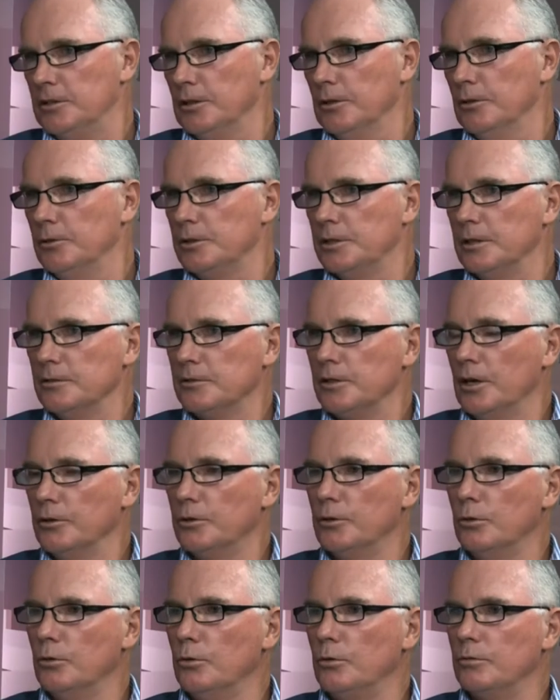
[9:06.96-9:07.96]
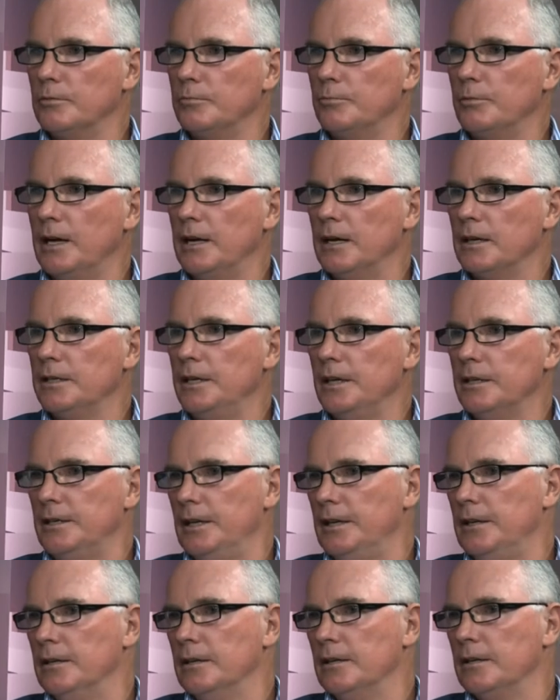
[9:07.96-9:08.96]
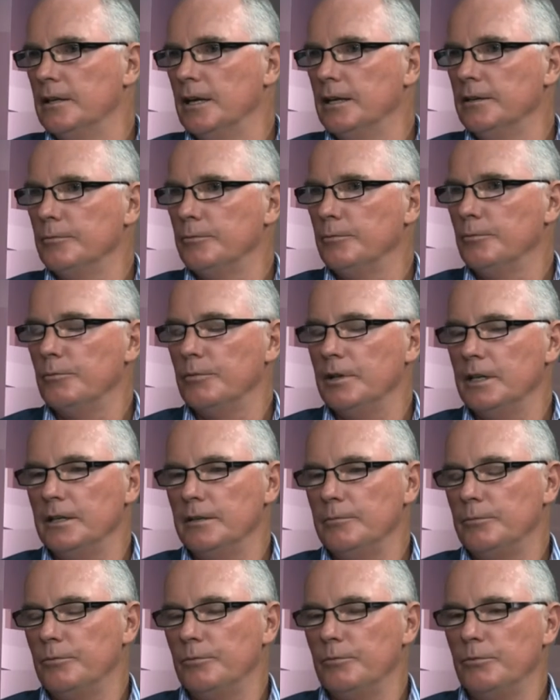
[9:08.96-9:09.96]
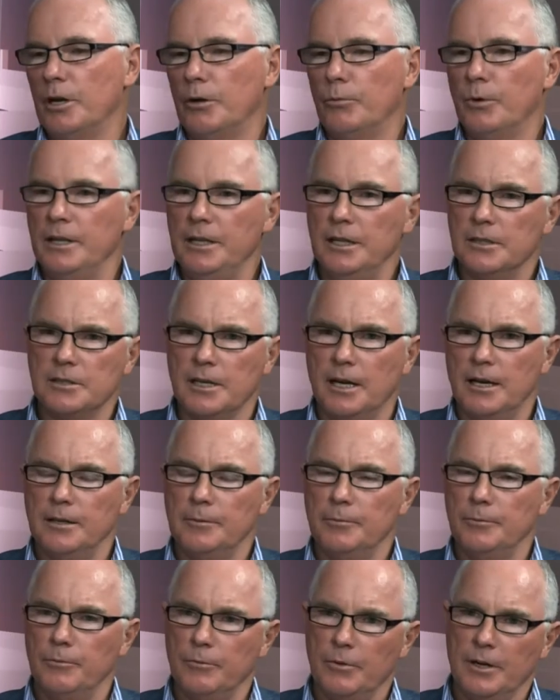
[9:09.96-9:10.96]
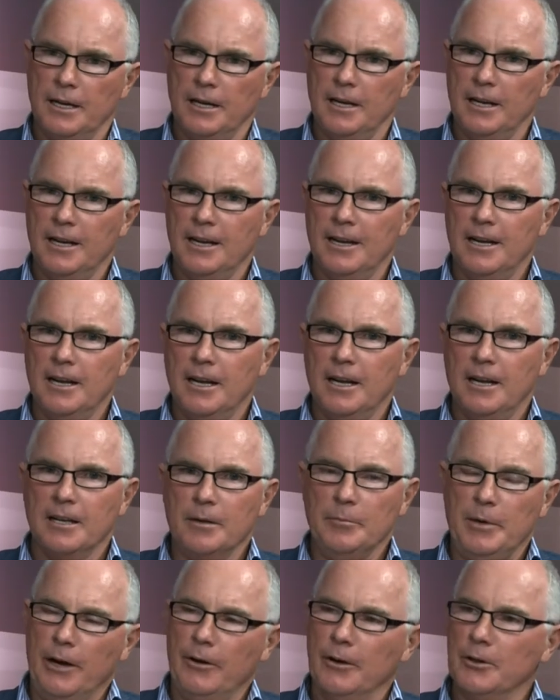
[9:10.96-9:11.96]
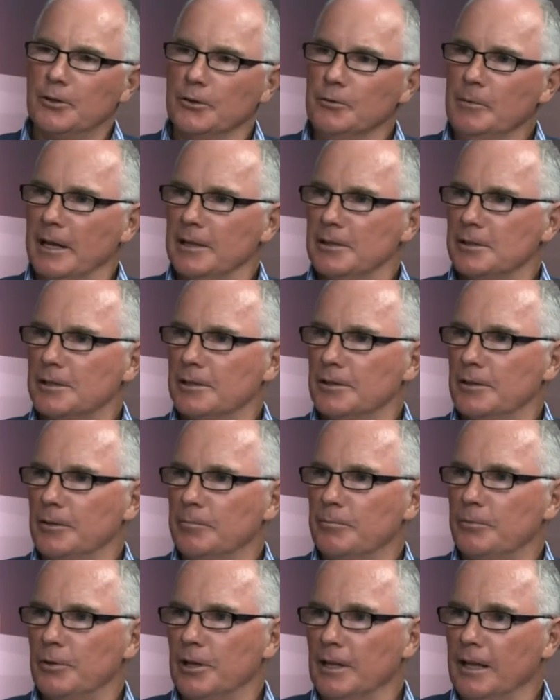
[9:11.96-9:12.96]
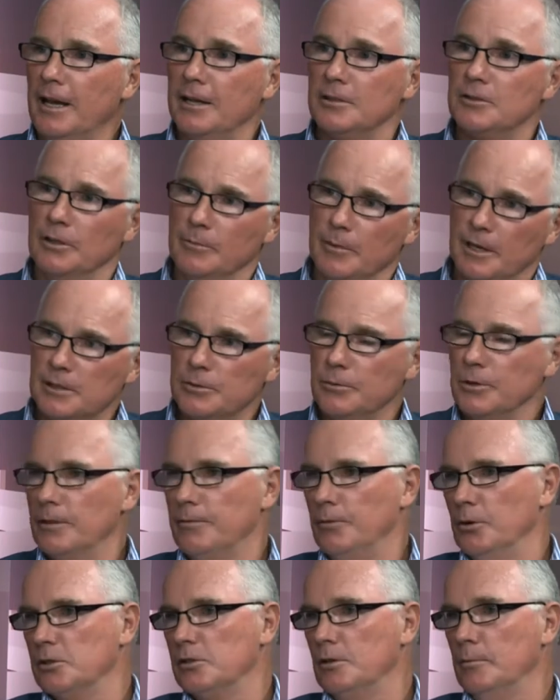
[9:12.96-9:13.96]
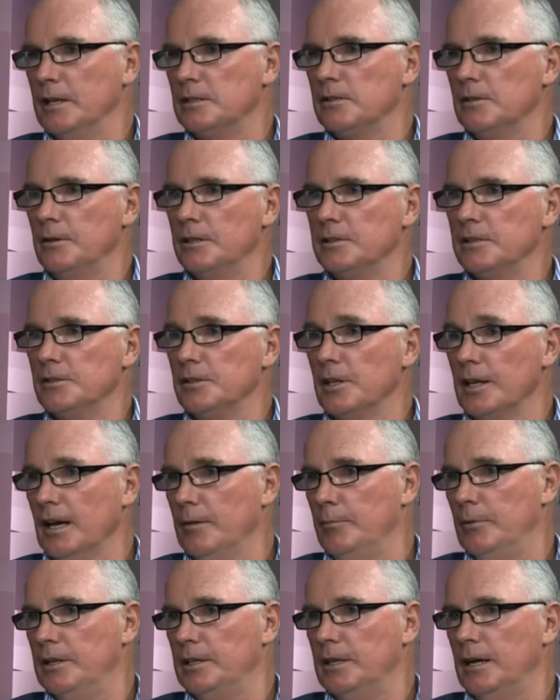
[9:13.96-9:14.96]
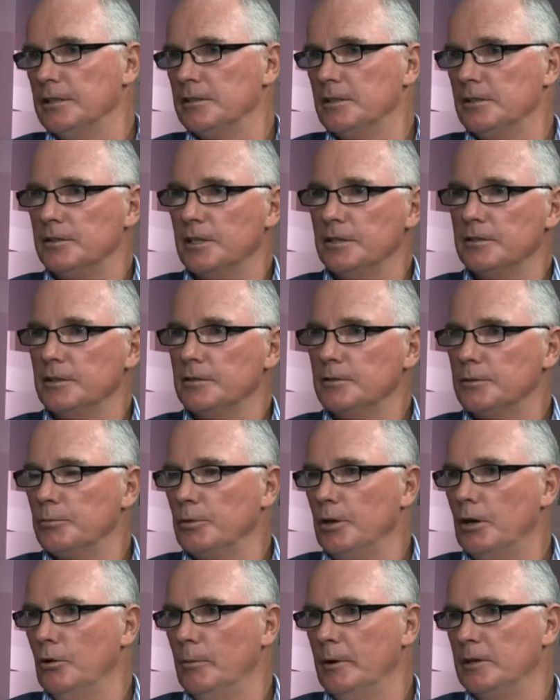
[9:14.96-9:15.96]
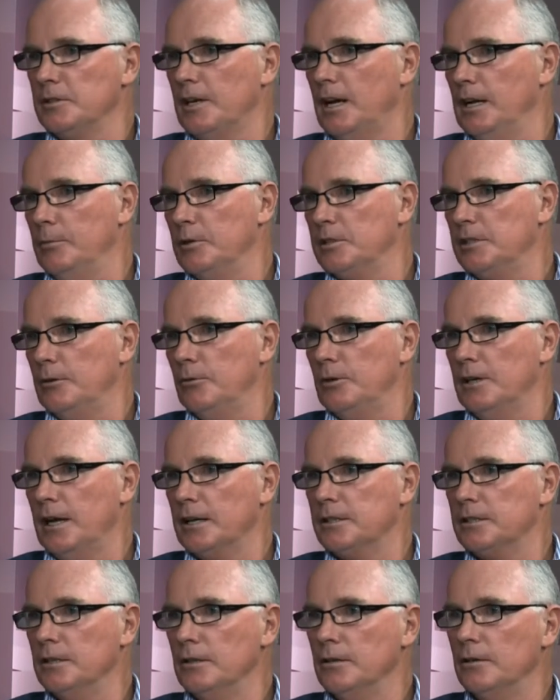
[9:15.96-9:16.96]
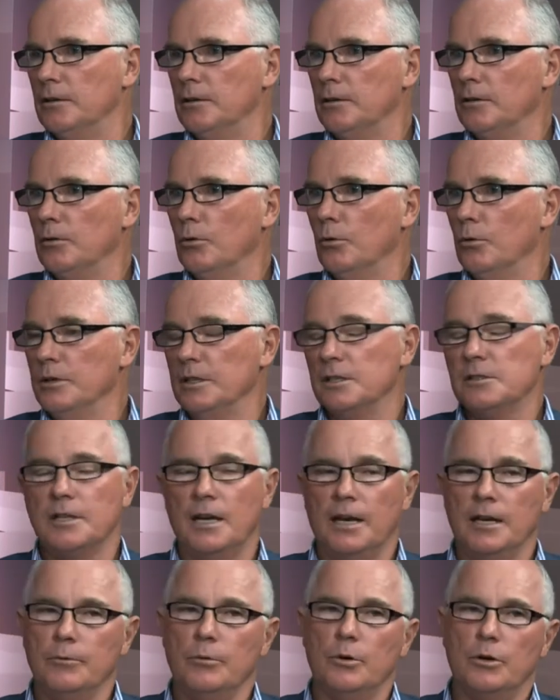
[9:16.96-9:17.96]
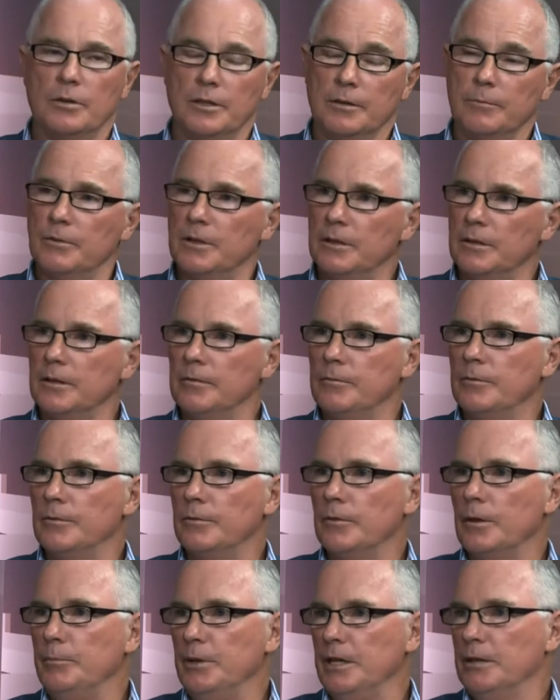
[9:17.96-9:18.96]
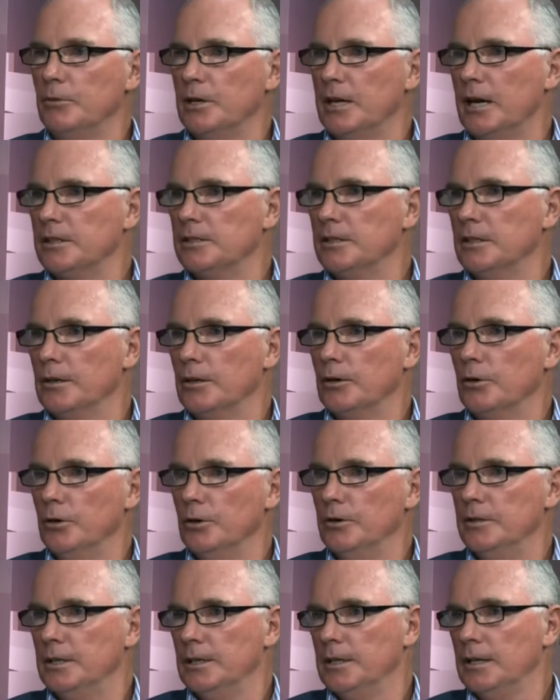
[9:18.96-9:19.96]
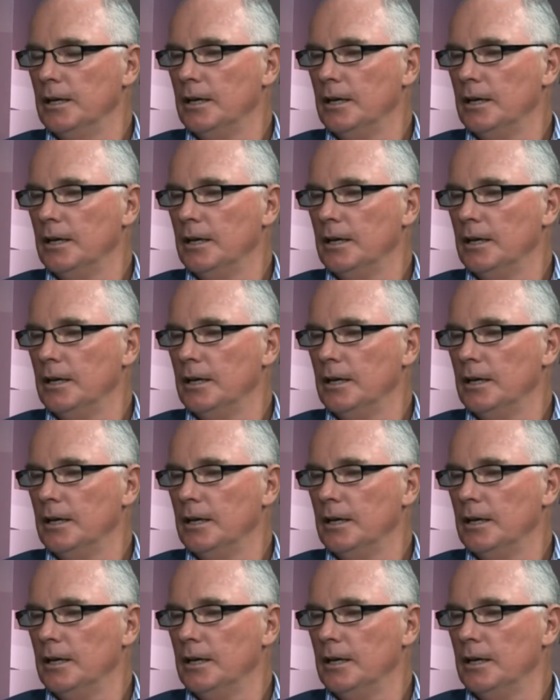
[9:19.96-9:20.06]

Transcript: solution, so-called, kicked in, and whether you say comparing 2 months, the last 2 months with the first 2 months of this, as the government does, and says it's almost 80% reduction, or you say, well, the big reduction occurred